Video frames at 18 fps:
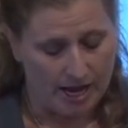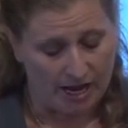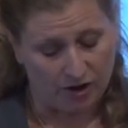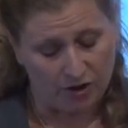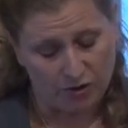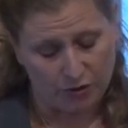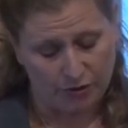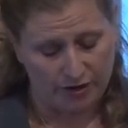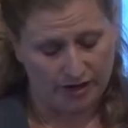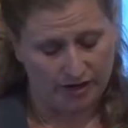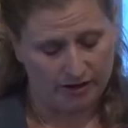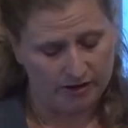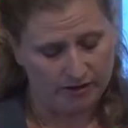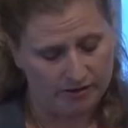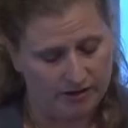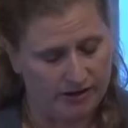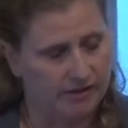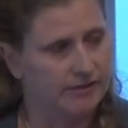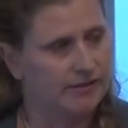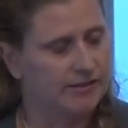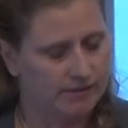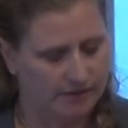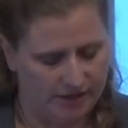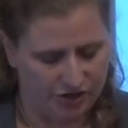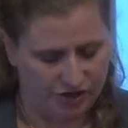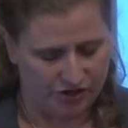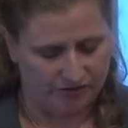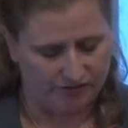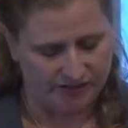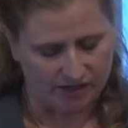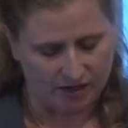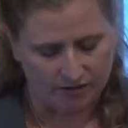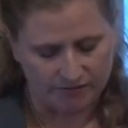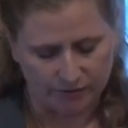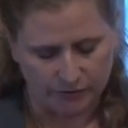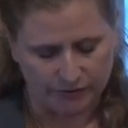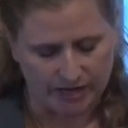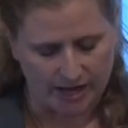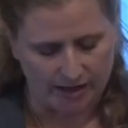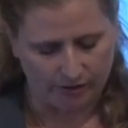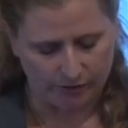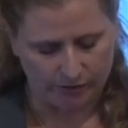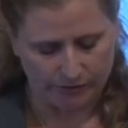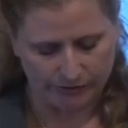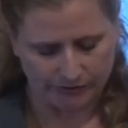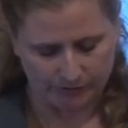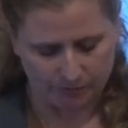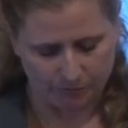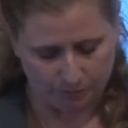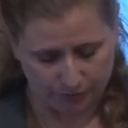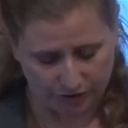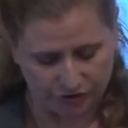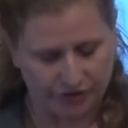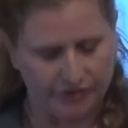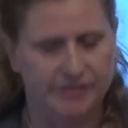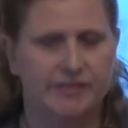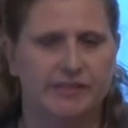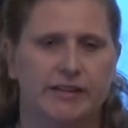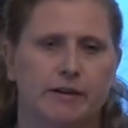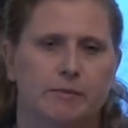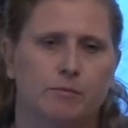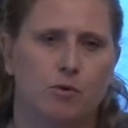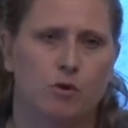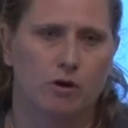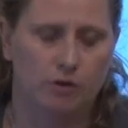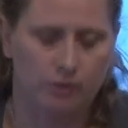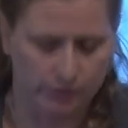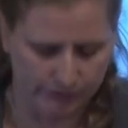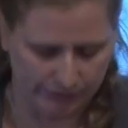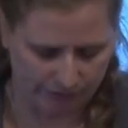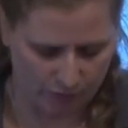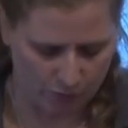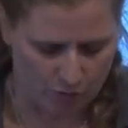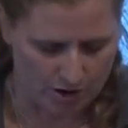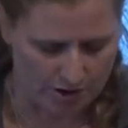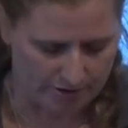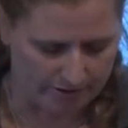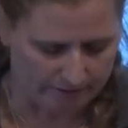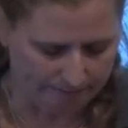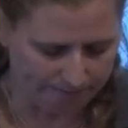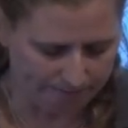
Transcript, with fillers: including the installation of cell phone towers, bridges, and boreholes for water.